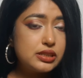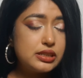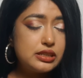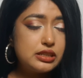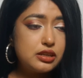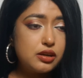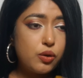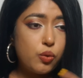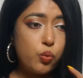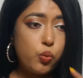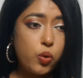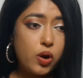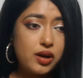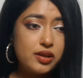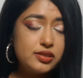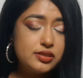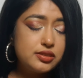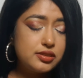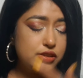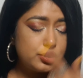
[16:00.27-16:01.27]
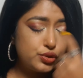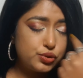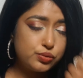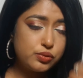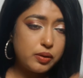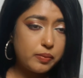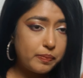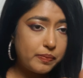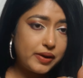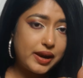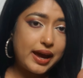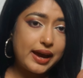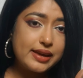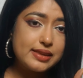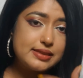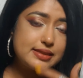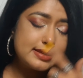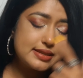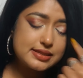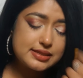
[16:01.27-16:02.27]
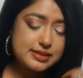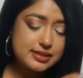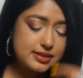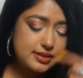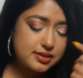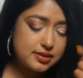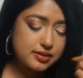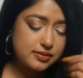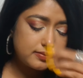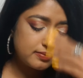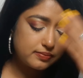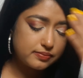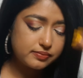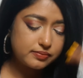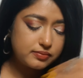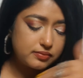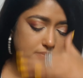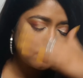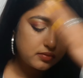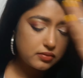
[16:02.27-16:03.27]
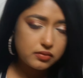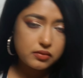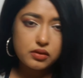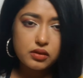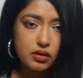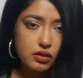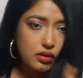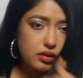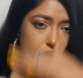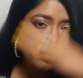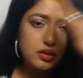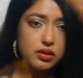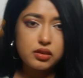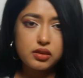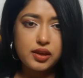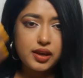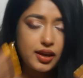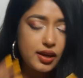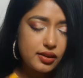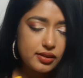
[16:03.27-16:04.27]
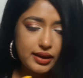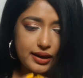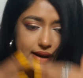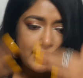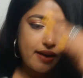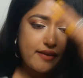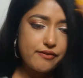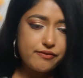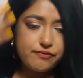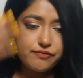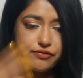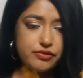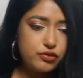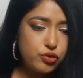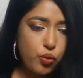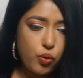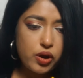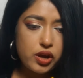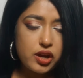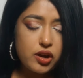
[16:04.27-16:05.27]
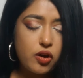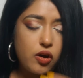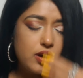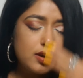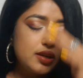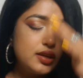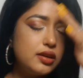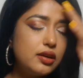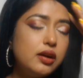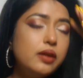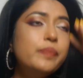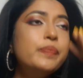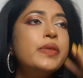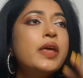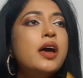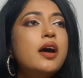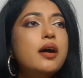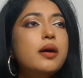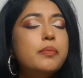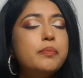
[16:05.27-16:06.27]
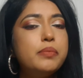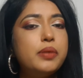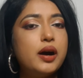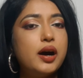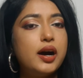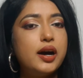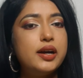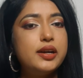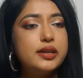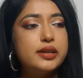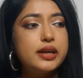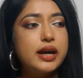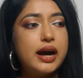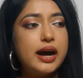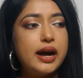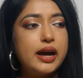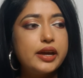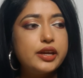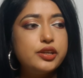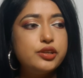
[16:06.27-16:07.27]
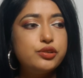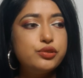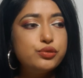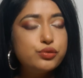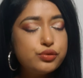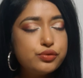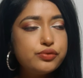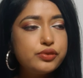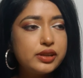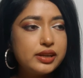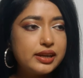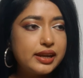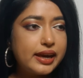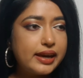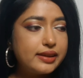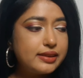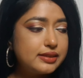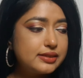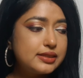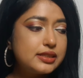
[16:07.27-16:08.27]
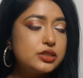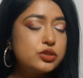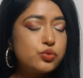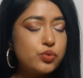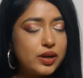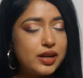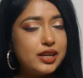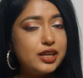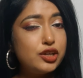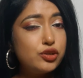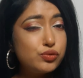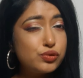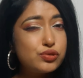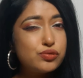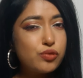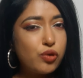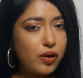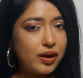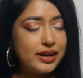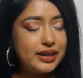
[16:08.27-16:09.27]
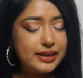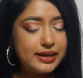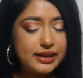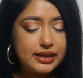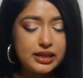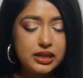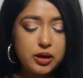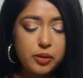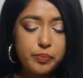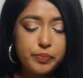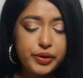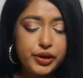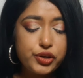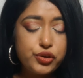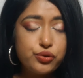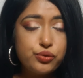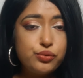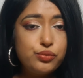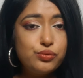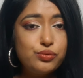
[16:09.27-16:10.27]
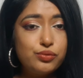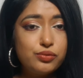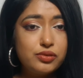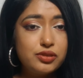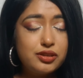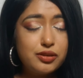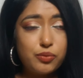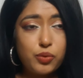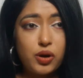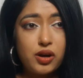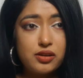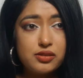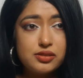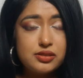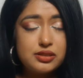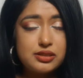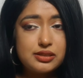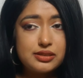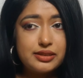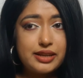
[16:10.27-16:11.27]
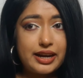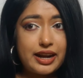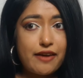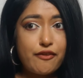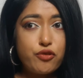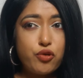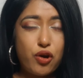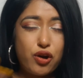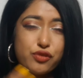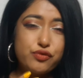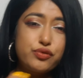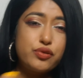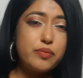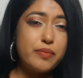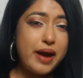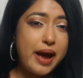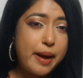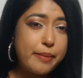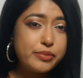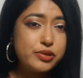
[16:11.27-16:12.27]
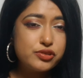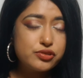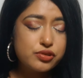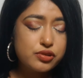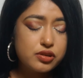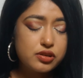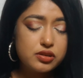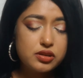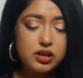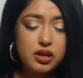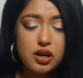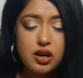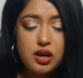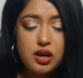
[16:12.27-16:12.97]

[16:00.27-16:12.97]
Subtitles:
it once to apply this thing that I've going on here, but I do feel like this is really good quality compared to the ones that I've got from Amazon.